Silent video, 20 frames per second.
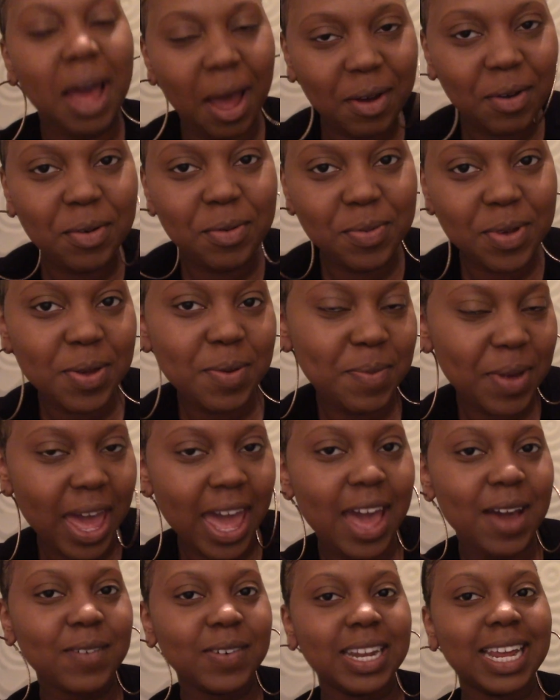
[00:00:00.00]
I will be
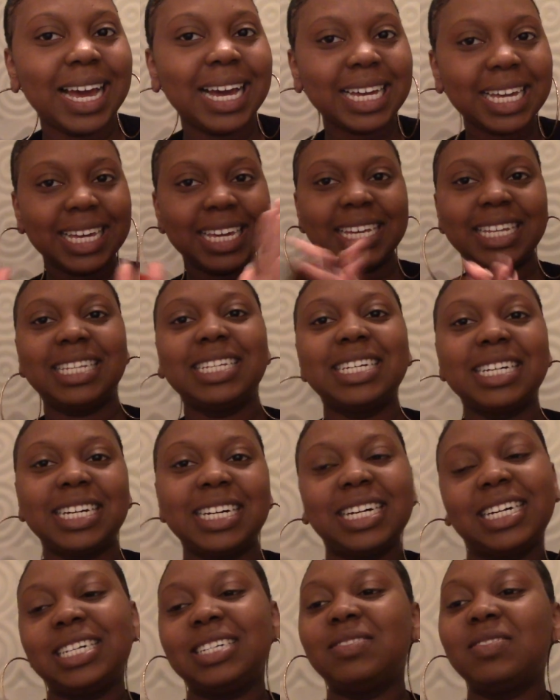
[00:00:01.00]
back when I get
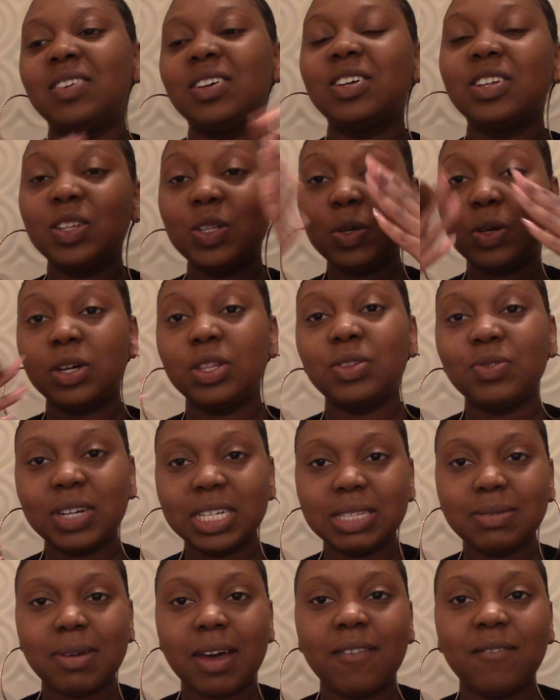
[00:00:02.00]
done doing the
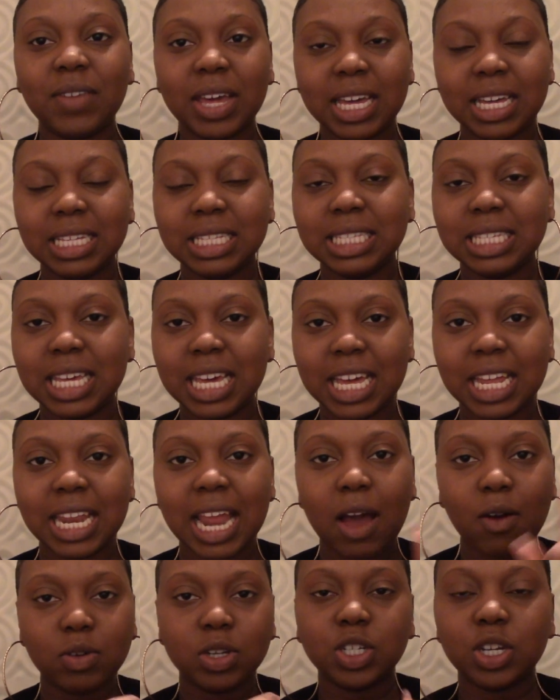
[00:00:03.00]
rest of my face,
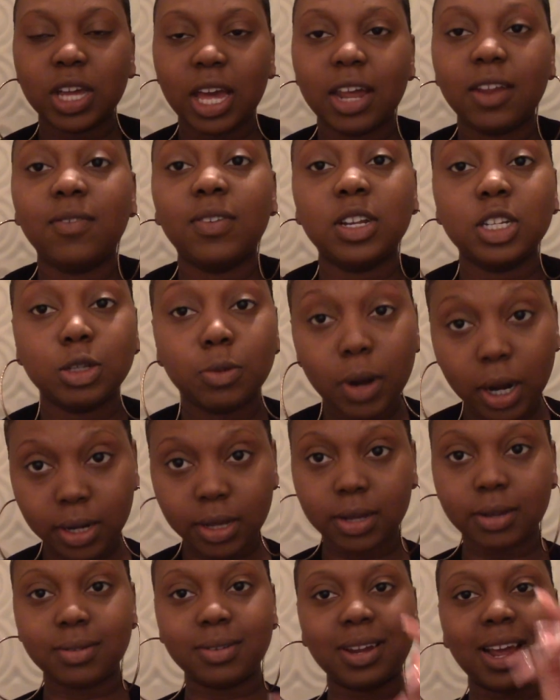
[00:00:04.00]
and I will show y'all the finished
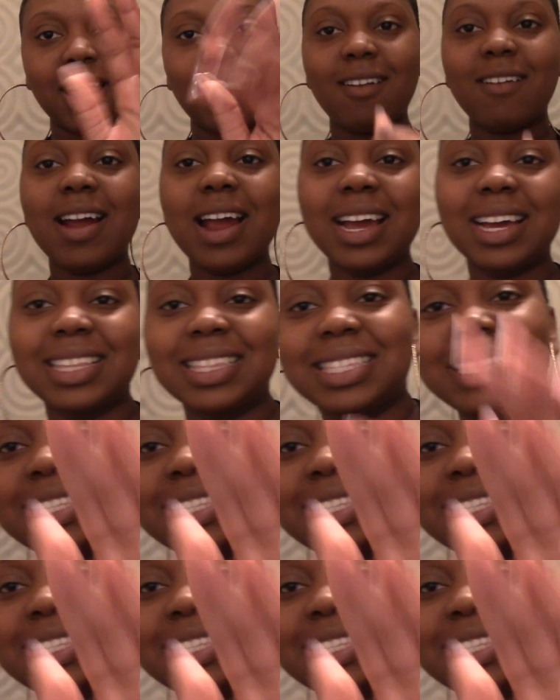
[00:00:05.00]
product. All right.